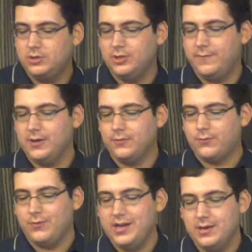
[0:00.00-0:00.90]
Genevieve
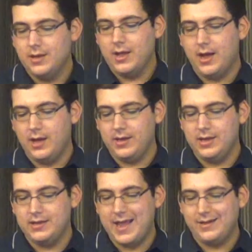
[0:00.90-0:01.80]
Street
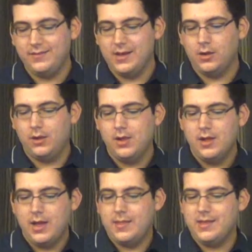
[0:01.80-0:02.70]
in Annandale,
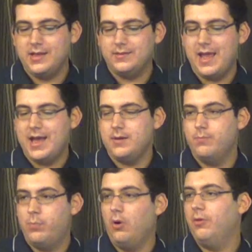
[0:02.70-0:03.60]
and
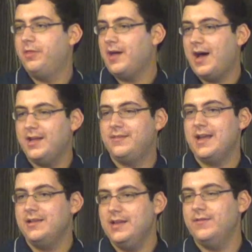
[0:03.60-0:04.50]
both odds
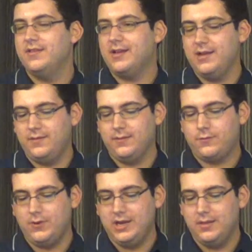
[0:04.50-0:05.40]
and even sides of the
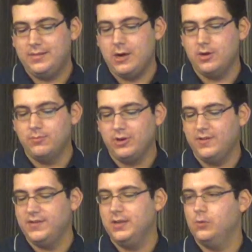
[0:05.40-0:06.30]
street, they're in
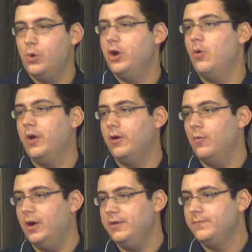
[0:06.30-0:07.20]
precinct
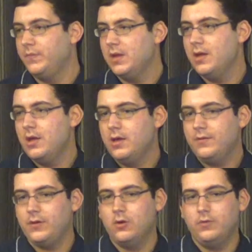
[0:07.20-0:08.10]
10101.
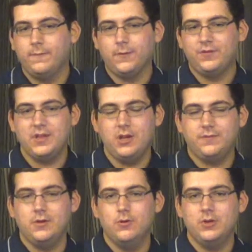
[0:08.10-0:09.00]
So the first thing you
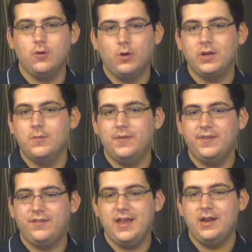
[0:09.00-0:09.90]
have to do when you're working with
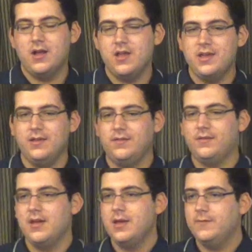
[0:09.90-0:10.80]
this data
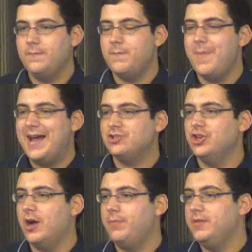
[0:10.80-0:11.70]
is match
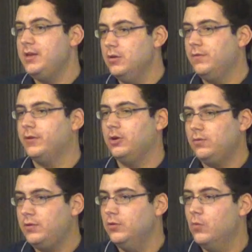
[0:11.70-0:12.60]
up the
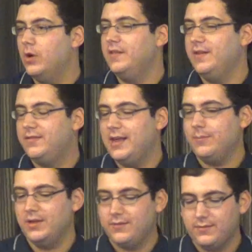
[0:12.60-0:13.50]
user to one of these
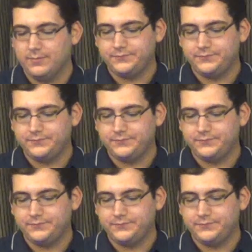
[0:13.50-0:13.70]
segments.